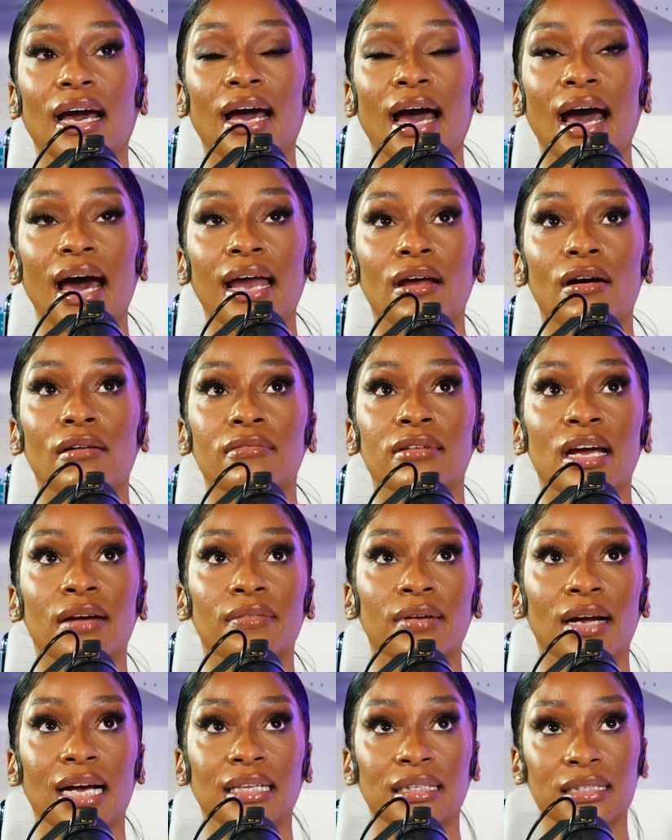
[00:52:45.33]
I don't
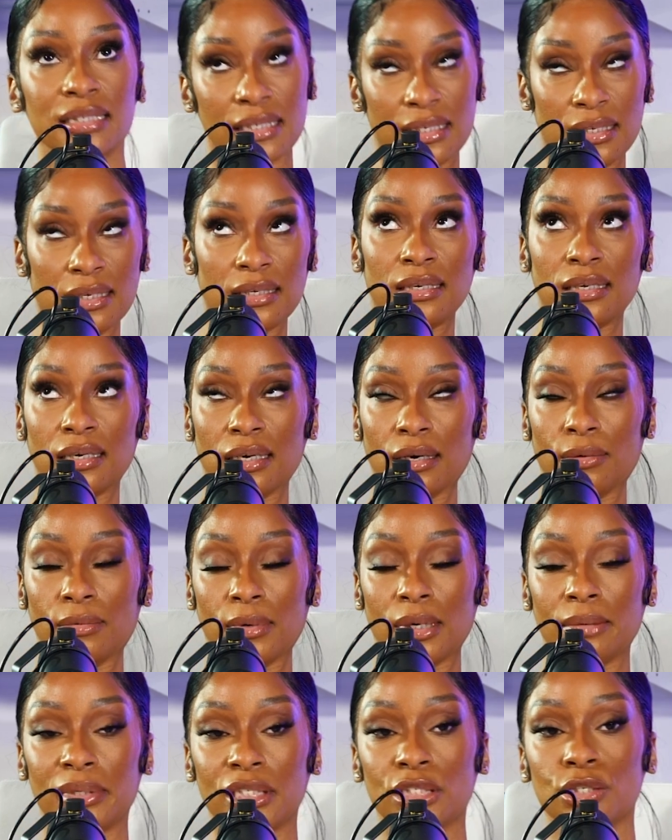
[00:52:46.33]
never have to see a
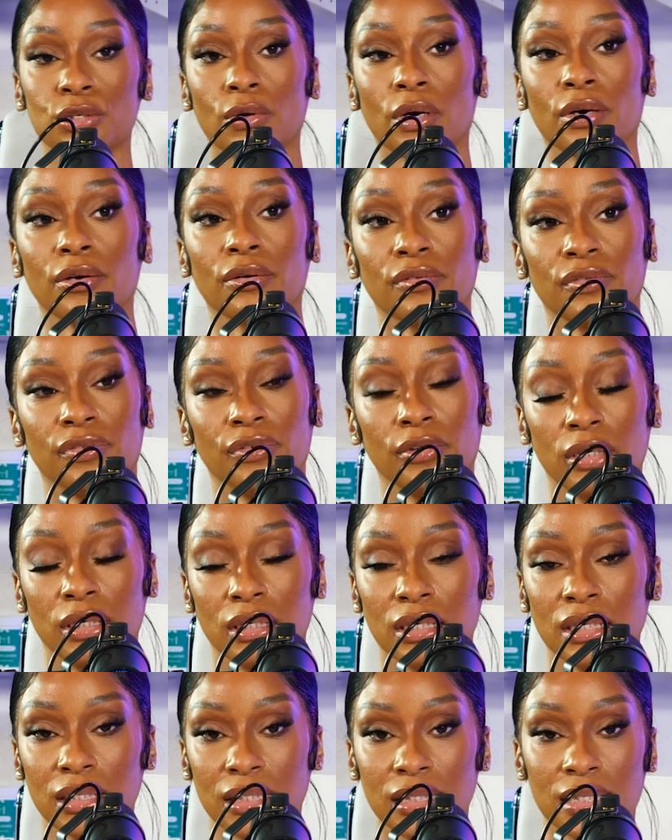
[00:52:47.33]
woman twerk for
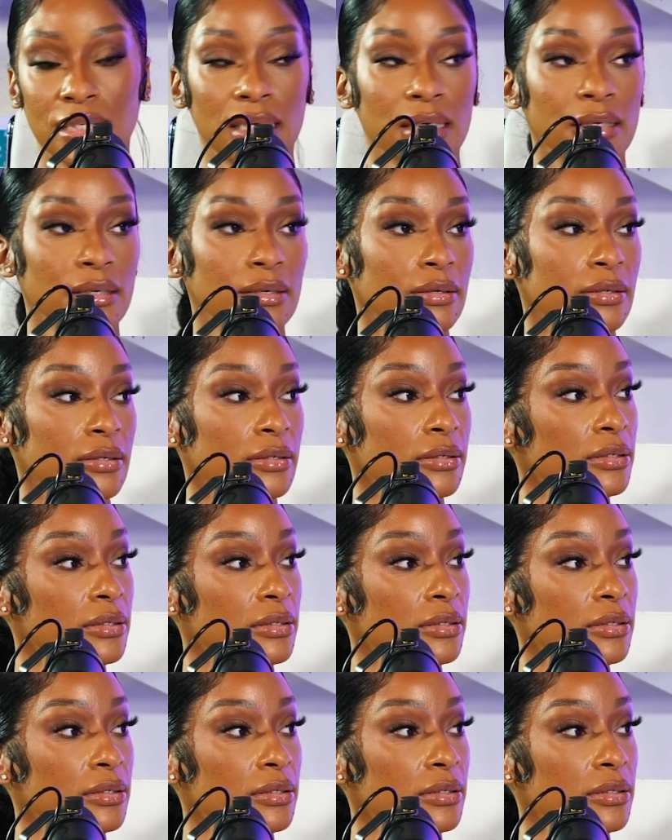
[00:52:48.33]
another 10 years.